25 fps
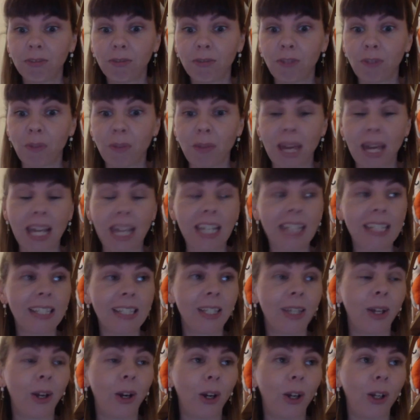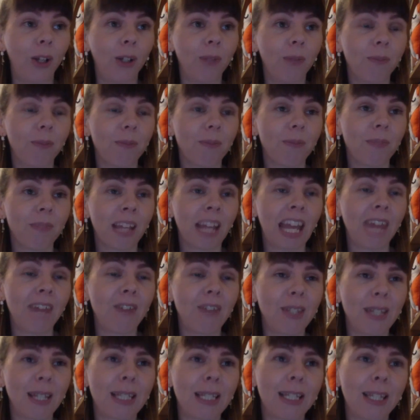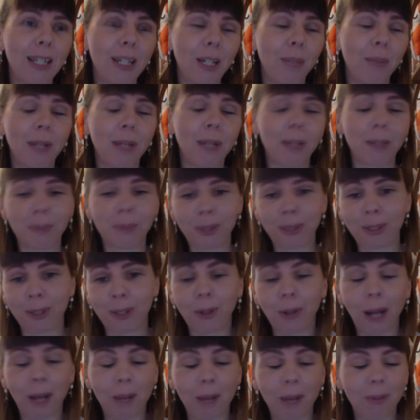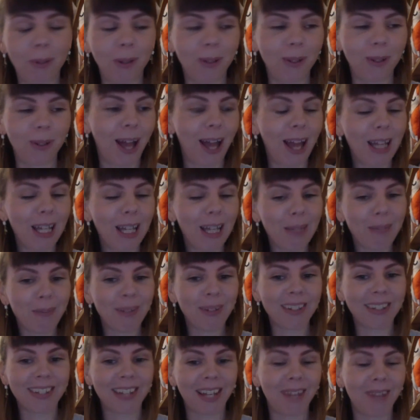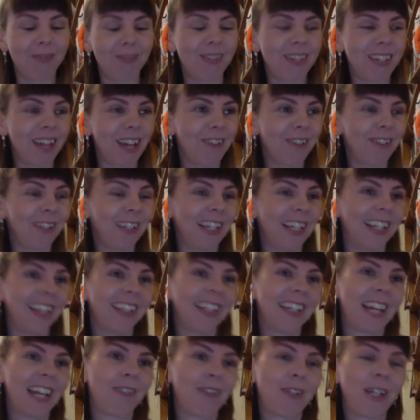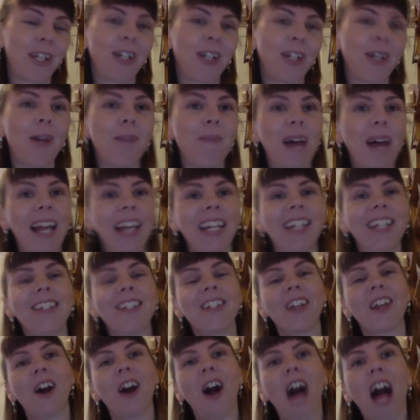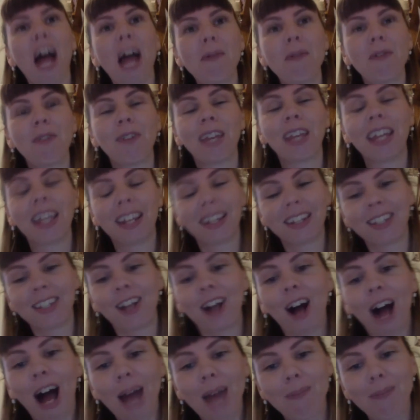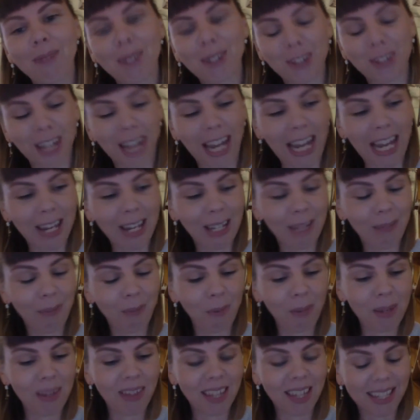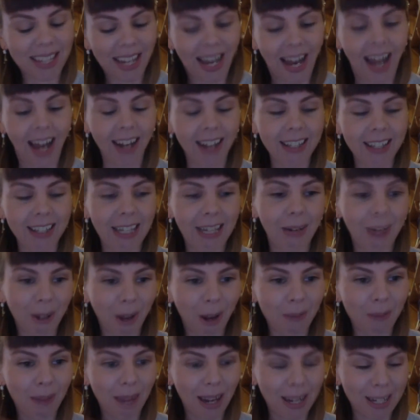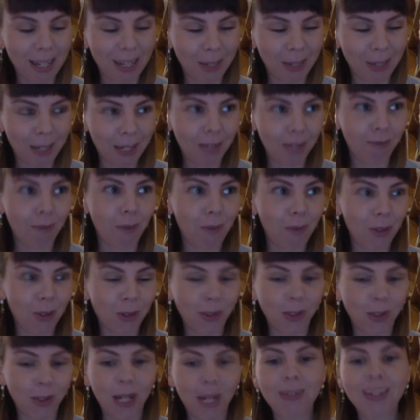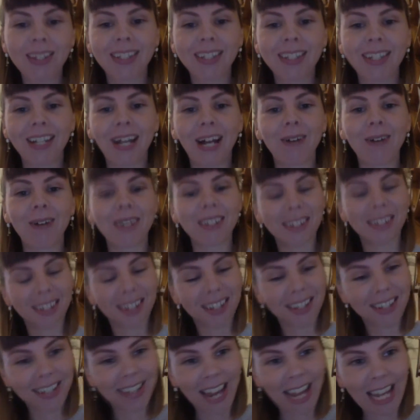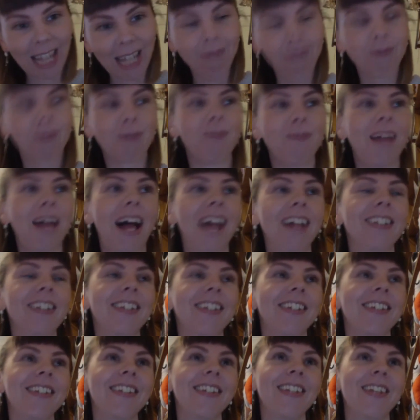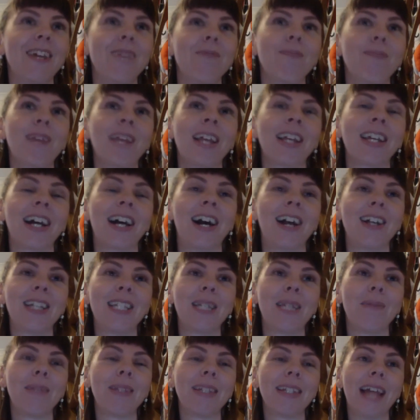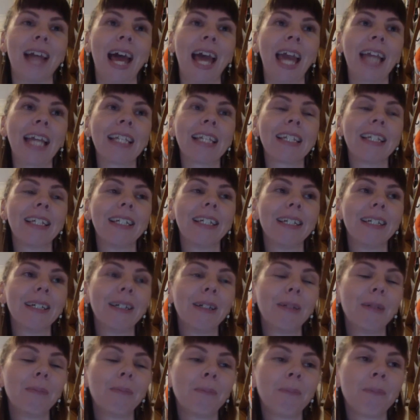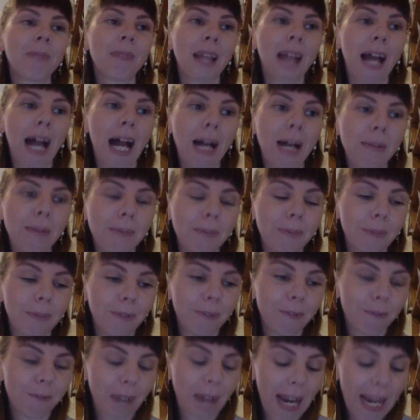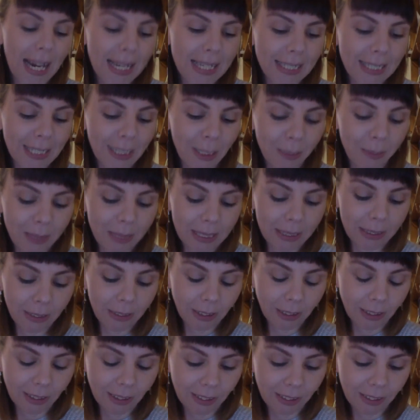for me. So even if it's a little bit obscure, I apologise, but definitely if we could go back in time, if I could get a time machine, put me in the TARDIS, I would go back to when he filmed The Dreamers, and I would take him from that and cast him as Nate. Frankie's a little bit